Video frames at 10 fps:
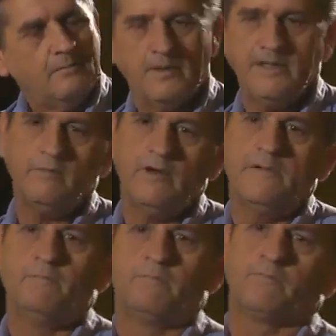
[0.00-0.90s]
But
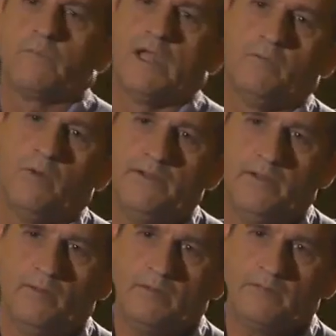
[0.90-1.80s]
anyway,
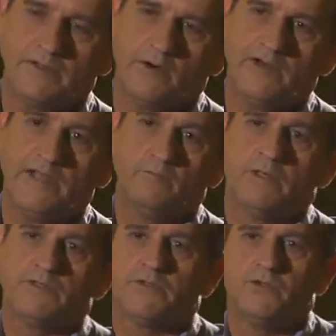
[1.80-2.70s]
what I was hard in
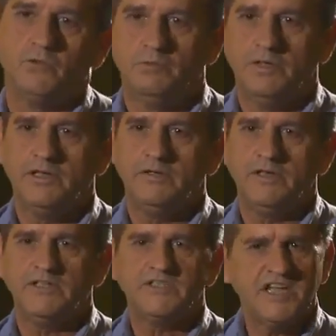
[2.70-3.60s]
was to be
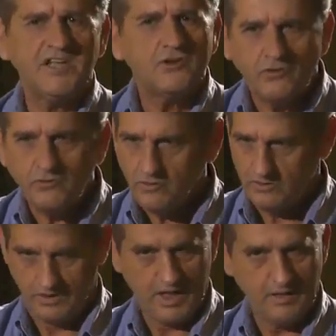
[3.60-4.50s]
the senior
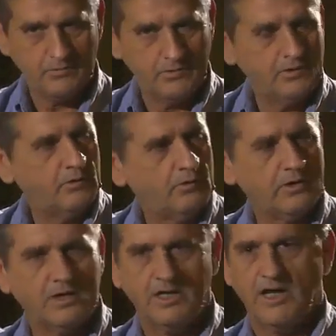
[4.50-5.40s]
neighborhood
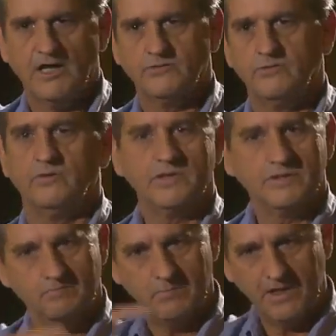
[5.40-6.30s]
organizer of
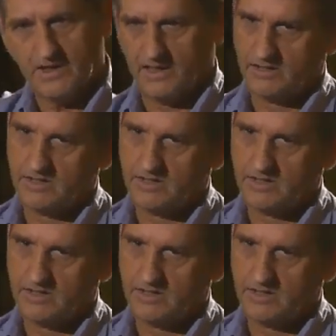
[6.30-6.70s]
this big